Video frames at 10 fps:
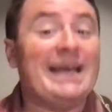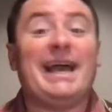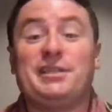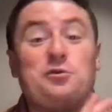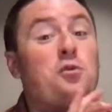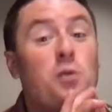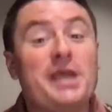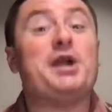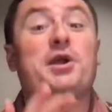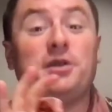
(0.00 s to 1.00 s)
It's a
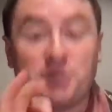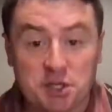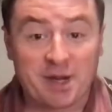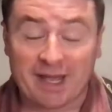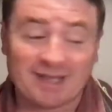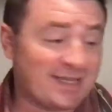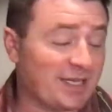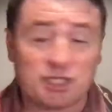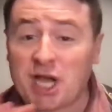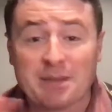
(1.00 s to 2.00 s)
weird tuning. It's like a
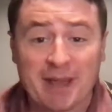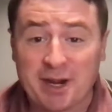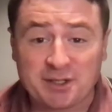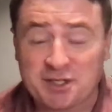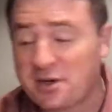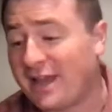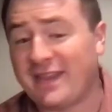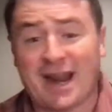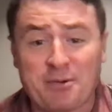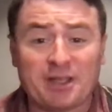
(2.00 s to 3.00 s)
John Mayer tuning
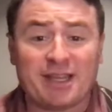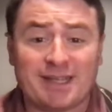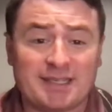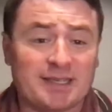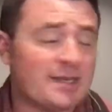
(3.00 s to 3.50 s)
that I really like to